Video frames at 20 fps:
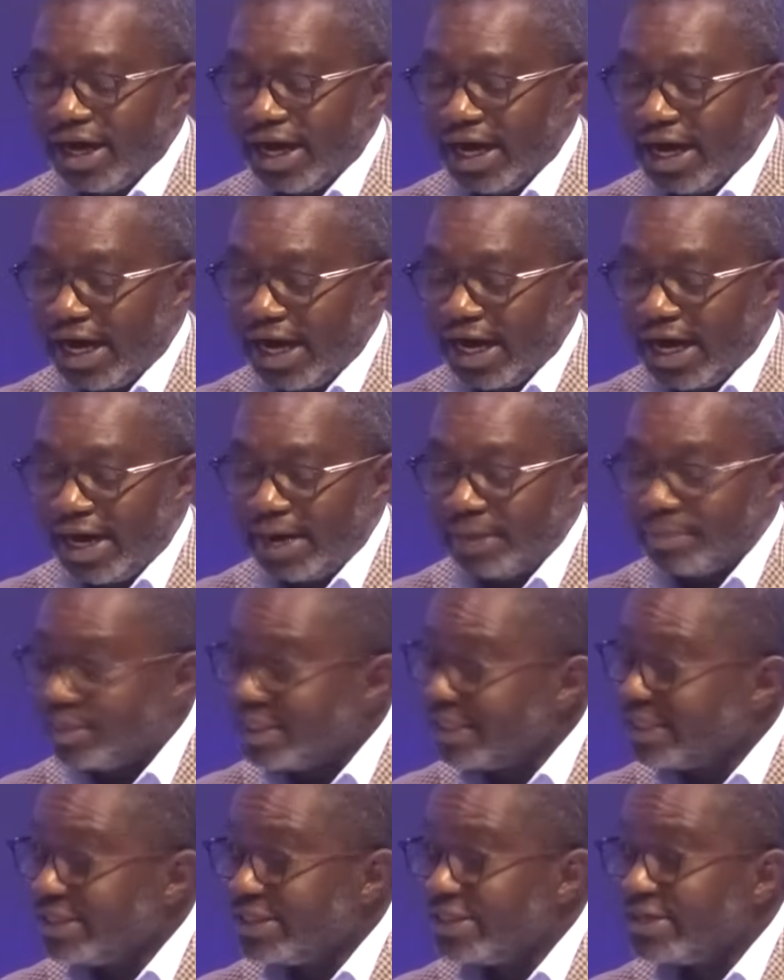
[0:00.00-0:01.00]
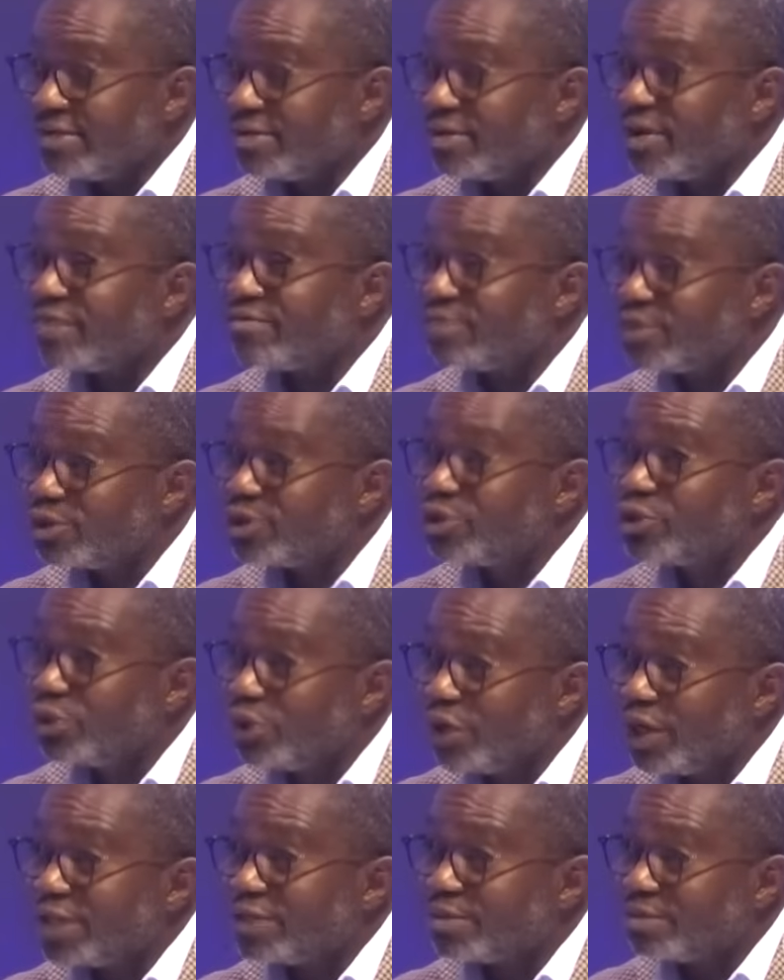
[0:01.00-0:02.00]
Uh, but we have no
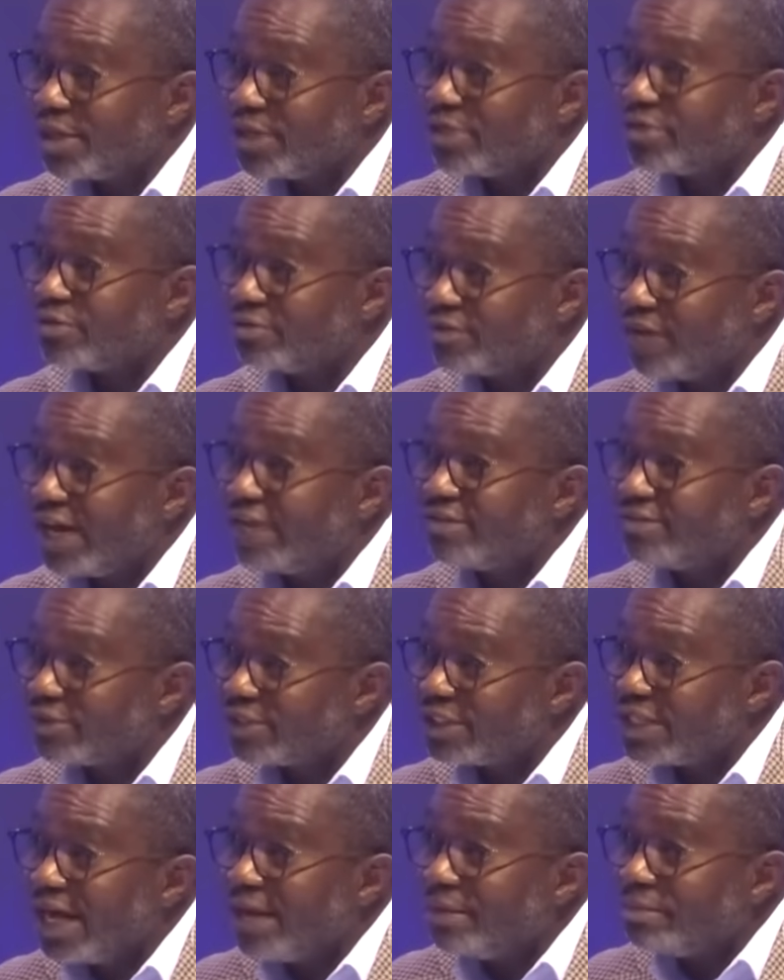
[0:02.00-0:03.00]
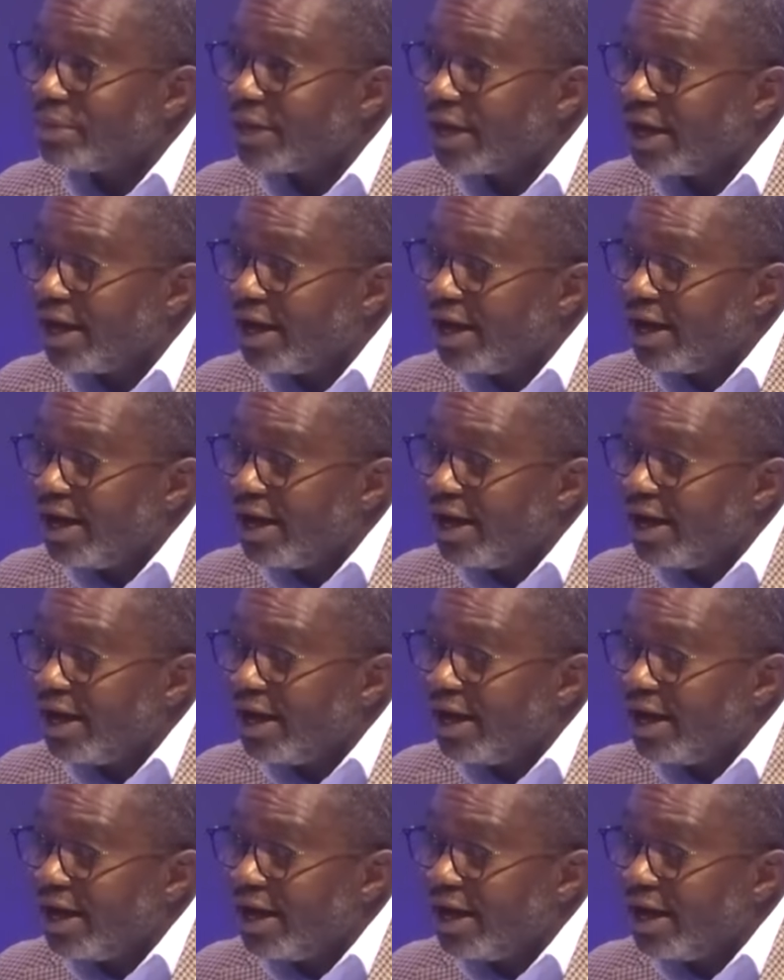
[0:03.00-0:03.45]
choice but to fight for Zambia.